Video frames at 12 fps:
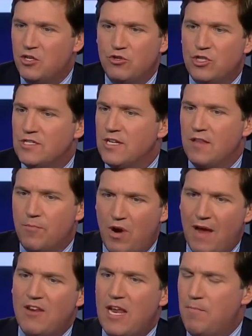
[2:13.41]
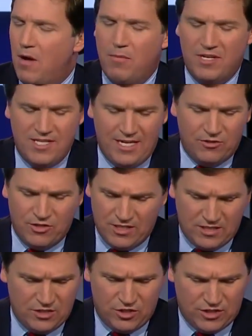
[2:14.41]
institutions in the private and public sectors.
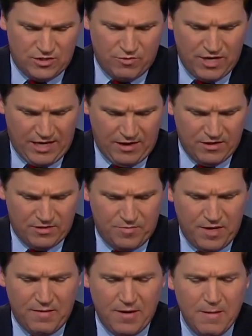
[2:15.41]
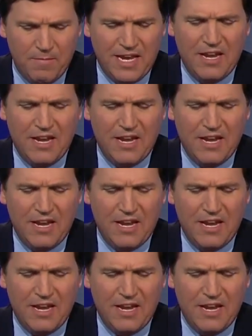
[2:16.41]
This is just ridiculous. Well, but, but,